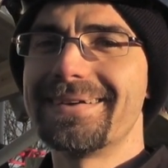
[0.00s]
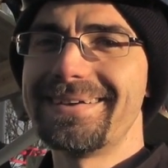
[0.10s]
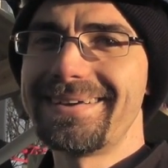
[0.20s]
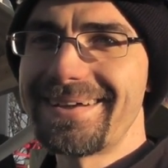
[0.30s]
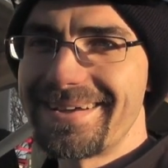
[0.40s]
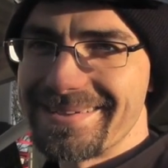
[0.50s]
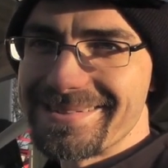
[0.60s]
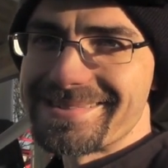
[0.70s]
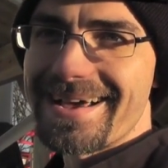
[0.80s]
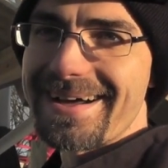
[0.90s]
It
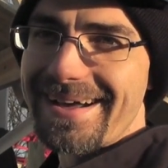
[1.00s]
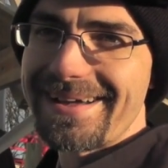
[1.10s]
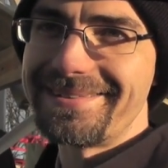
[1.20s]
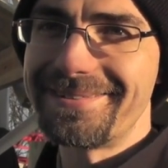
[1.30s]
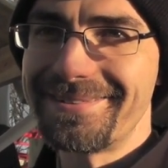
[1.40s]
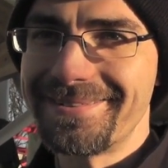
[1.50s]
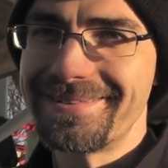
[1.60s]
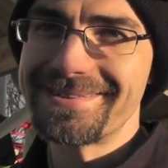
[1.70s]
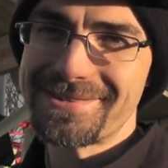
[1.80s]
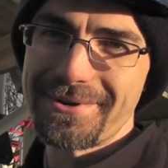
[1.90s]
is. I
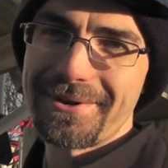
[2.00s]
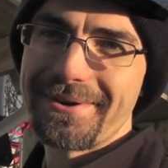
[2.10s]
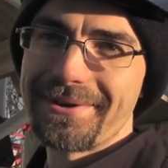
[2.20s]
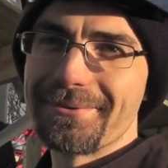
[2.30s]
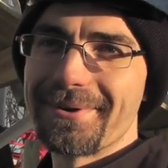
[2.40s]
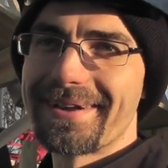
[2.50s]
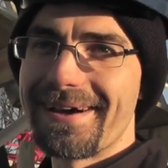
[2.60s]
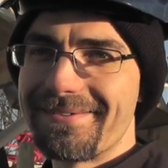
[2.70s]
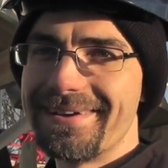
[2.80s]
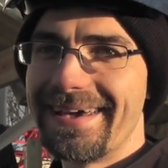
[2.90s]
do enjoy going to
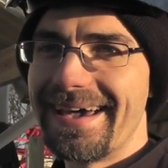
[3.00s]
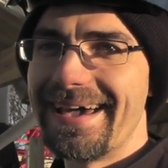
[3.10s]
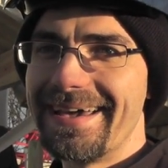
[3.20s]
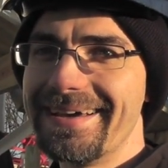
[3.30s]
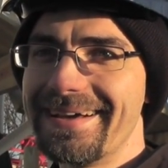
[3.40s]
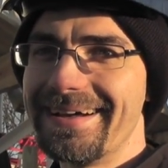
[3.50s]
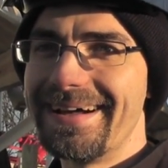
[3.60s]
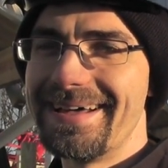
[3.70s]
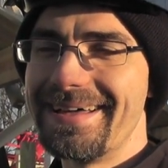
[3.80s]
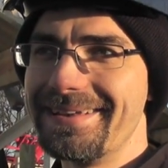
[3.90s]
work every day,
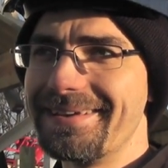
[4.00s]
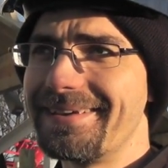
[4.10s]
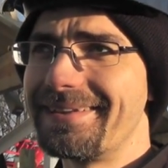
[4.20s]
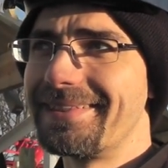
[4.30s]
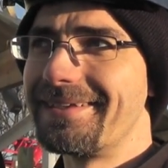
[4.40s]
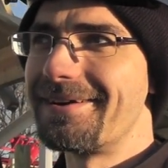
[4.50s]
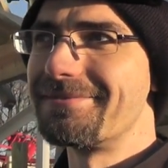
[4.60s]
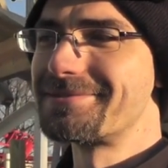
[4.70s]
and there